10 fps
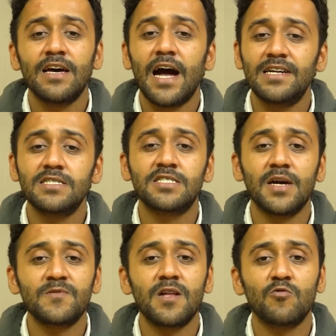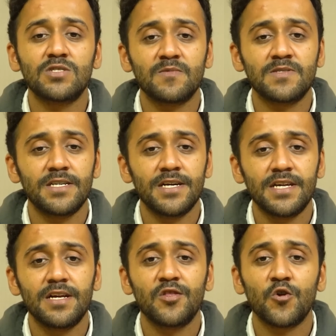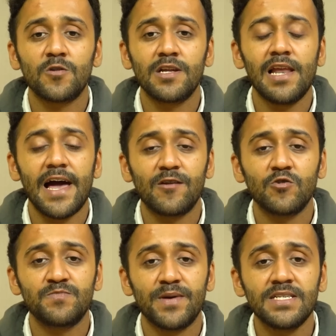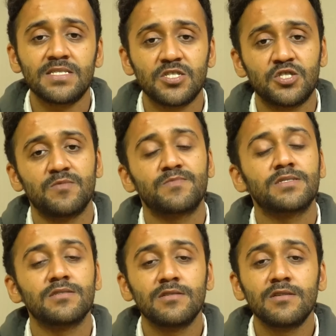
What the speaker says: and its stepped-down subsidiary Throttle Aerospace Systems.